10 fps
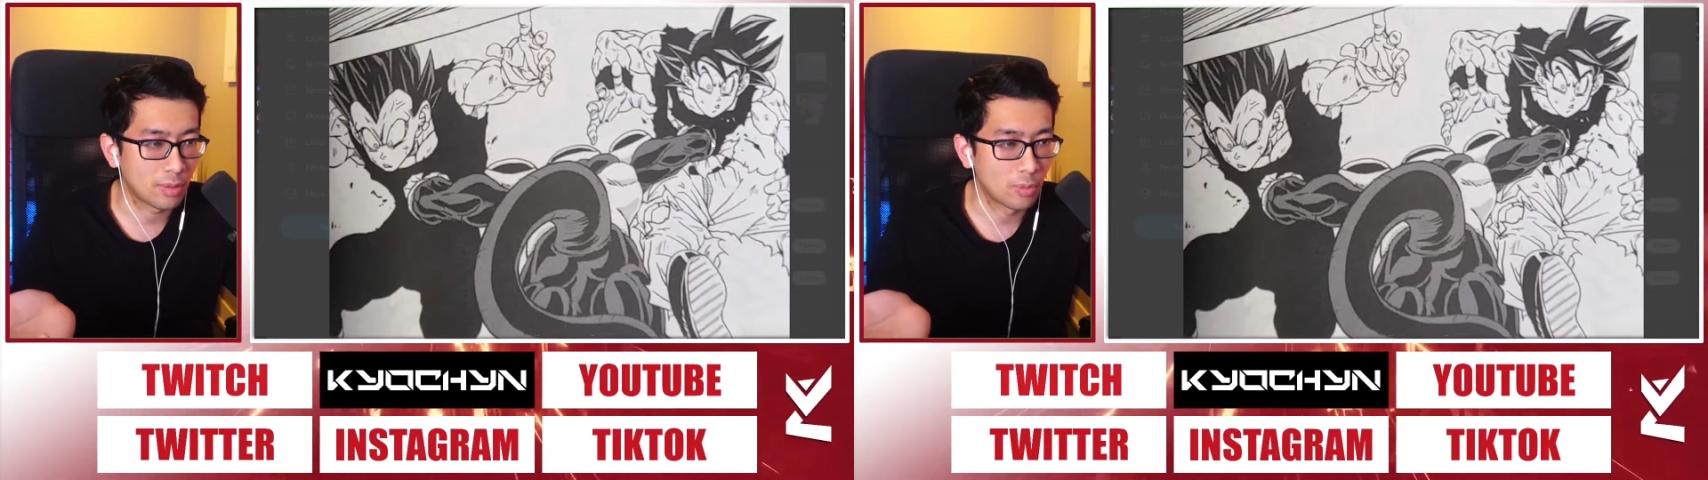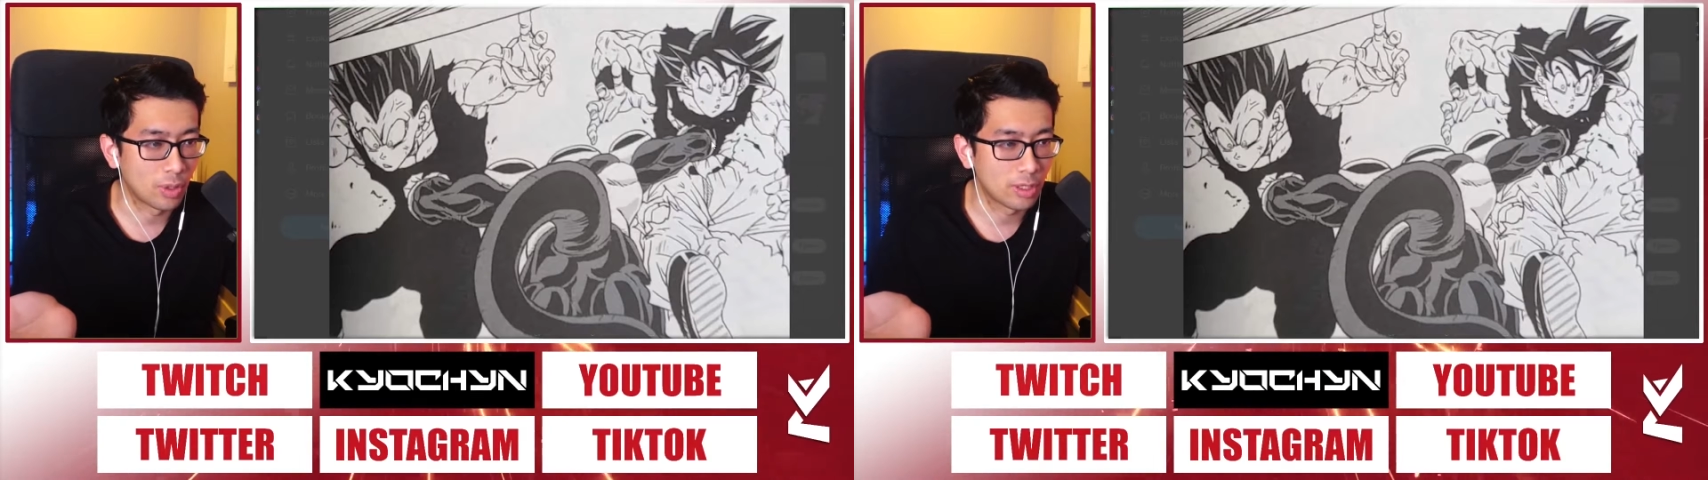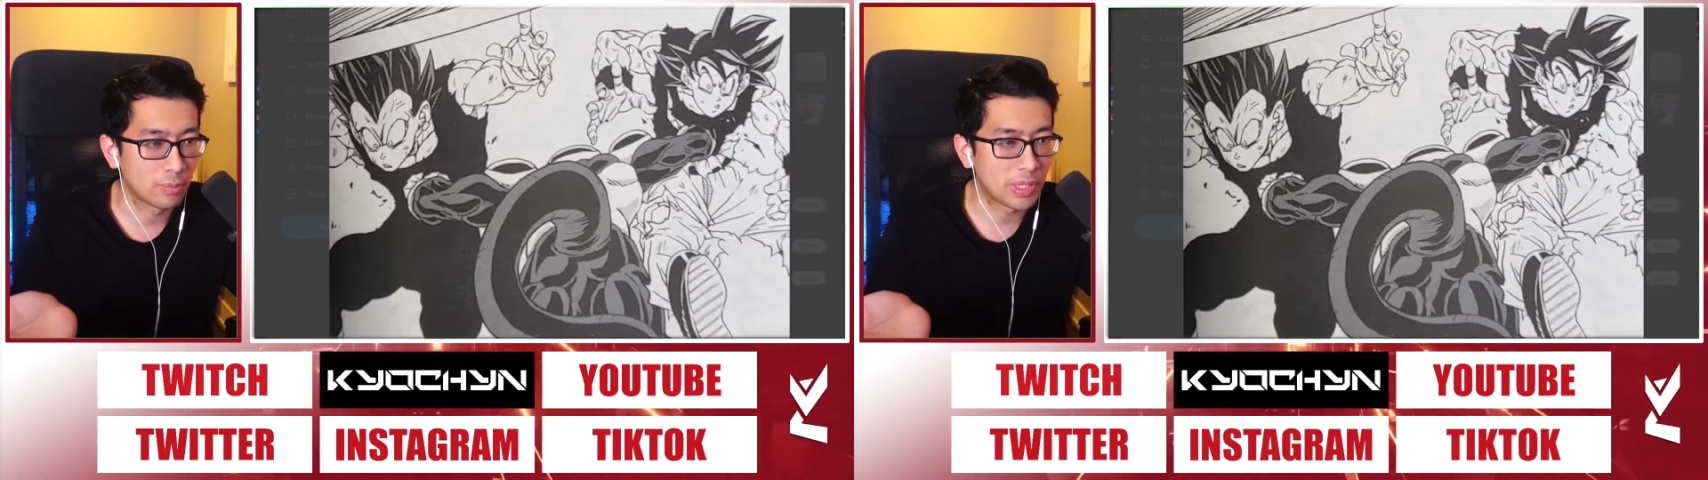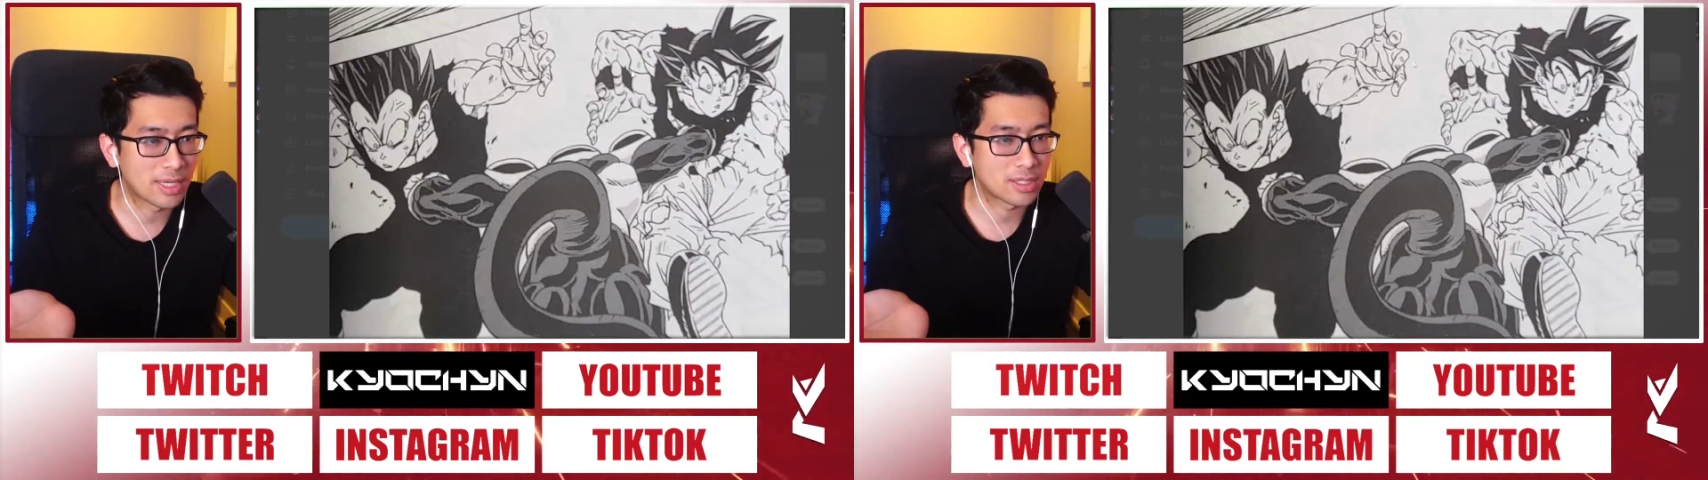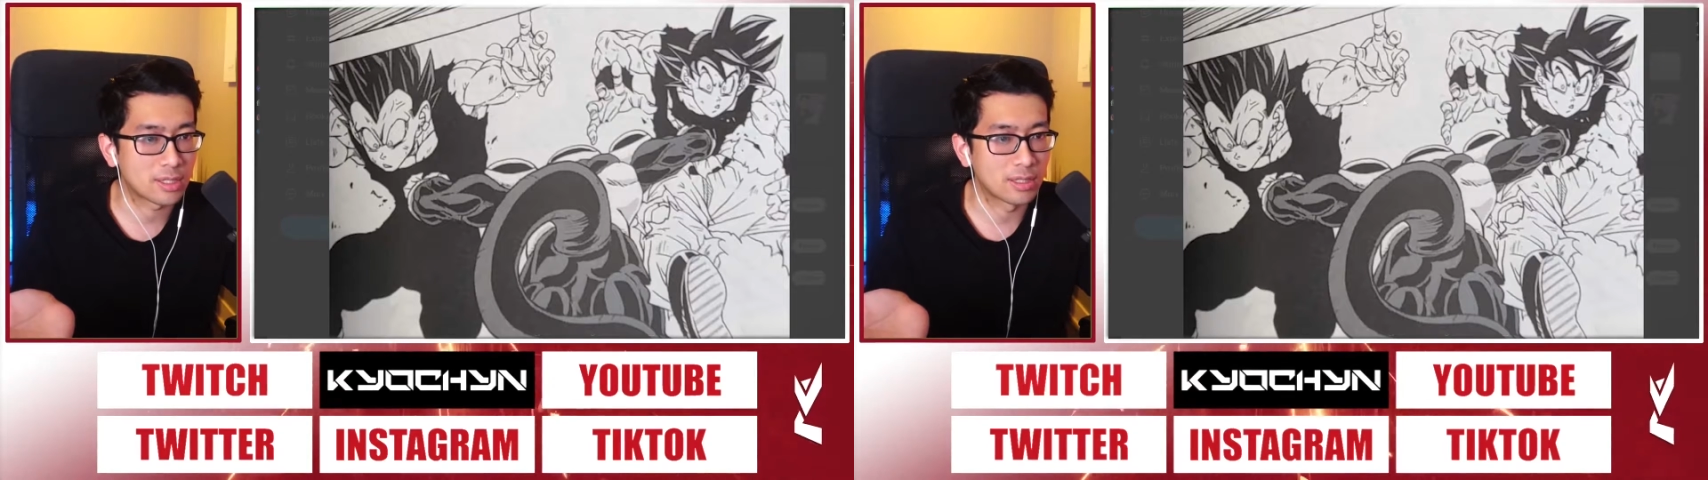what?
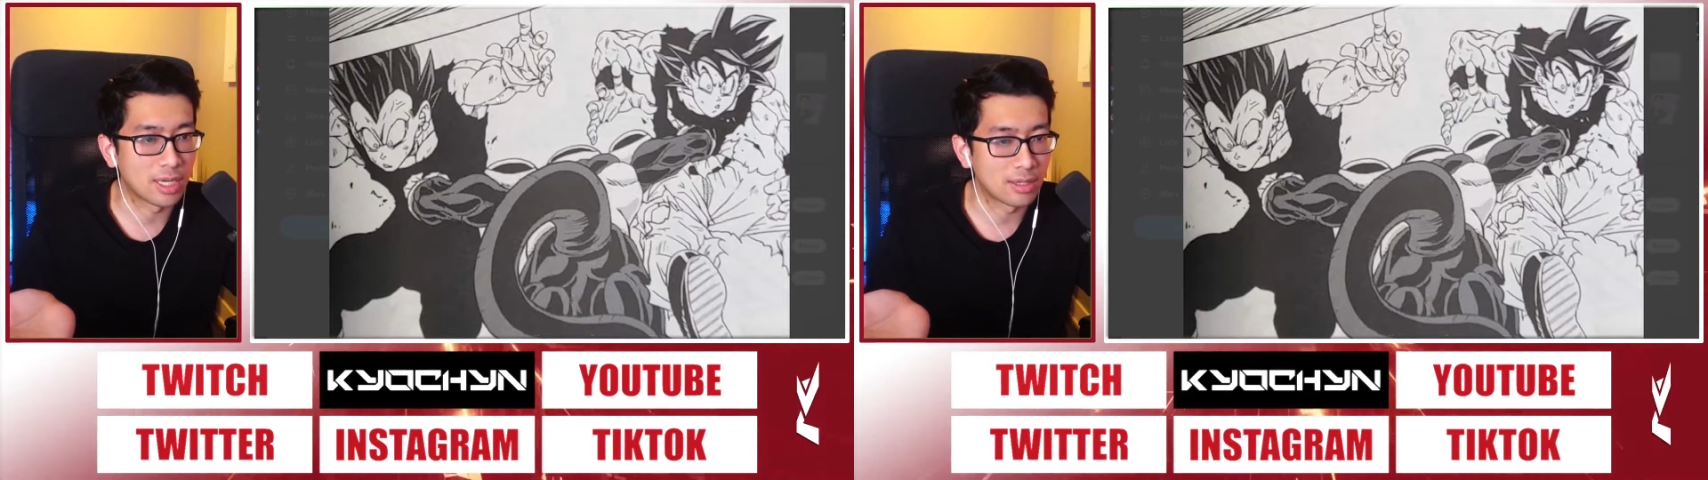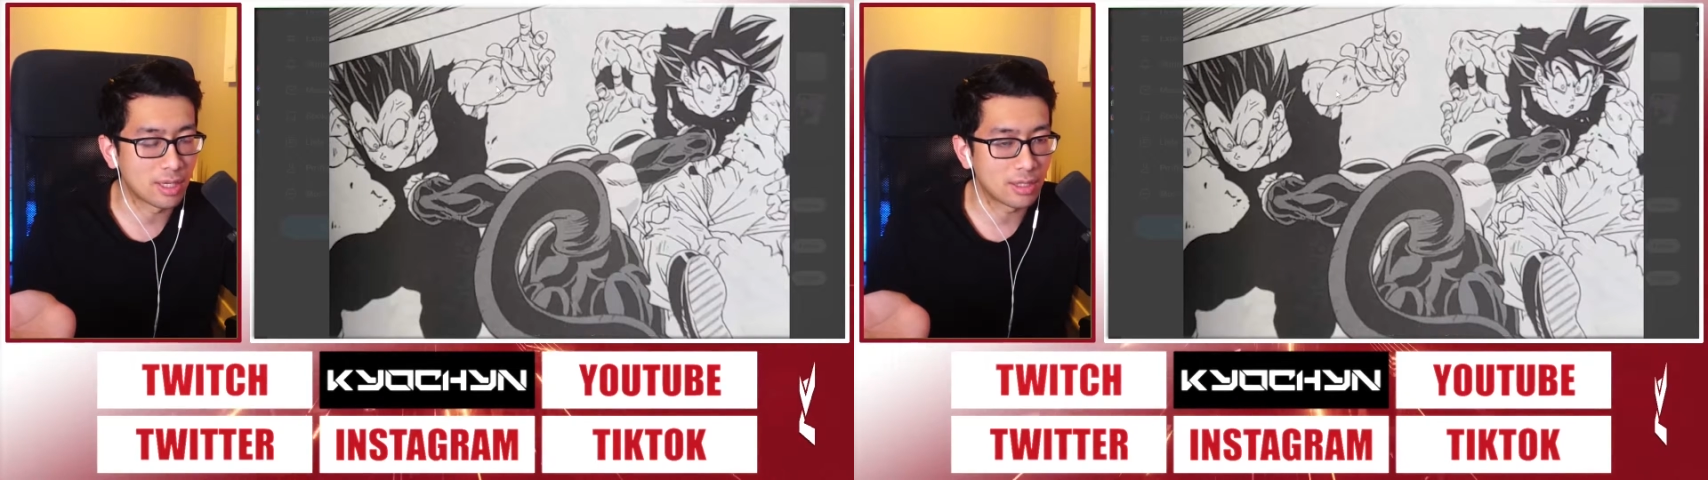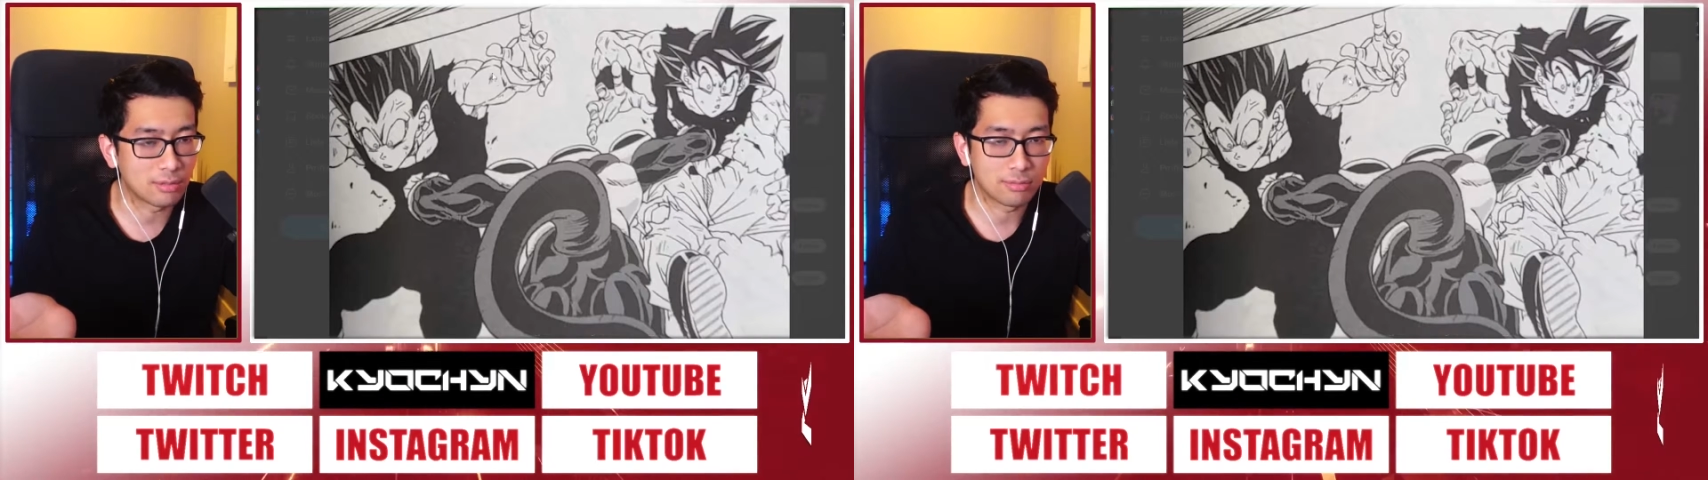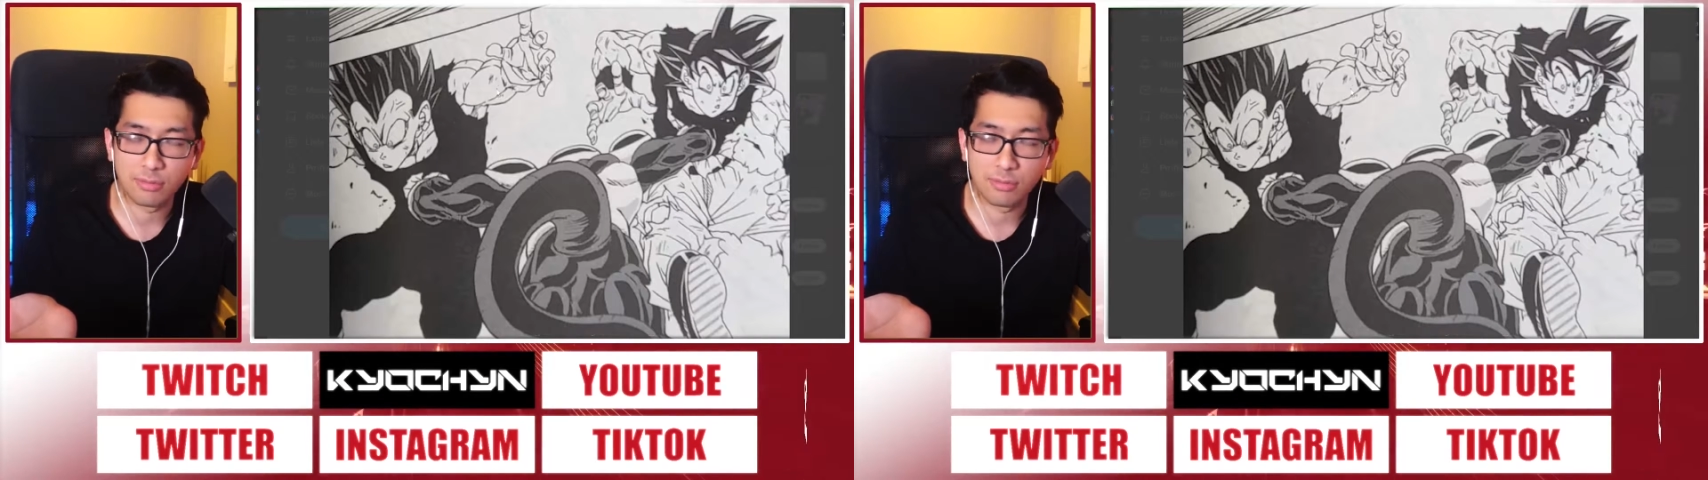Yes, they did.